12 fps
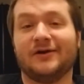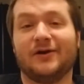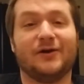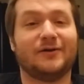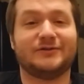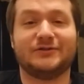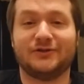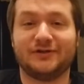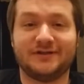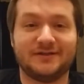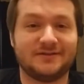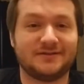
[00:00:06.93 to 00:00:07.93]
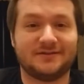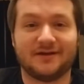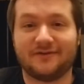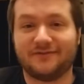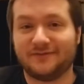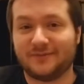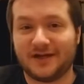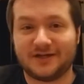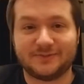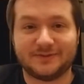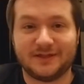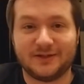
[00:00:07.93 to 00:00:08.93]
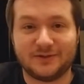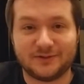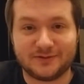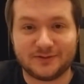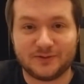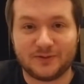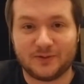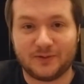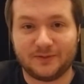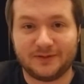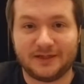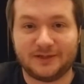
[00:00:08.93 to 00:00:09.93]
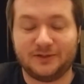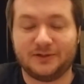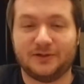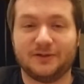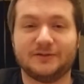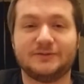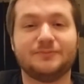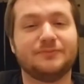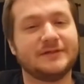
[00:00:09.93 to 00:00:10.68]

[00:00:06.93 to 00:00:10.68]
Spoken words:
all turkey, stuff, and mashed potatoes and the whole 9 yards.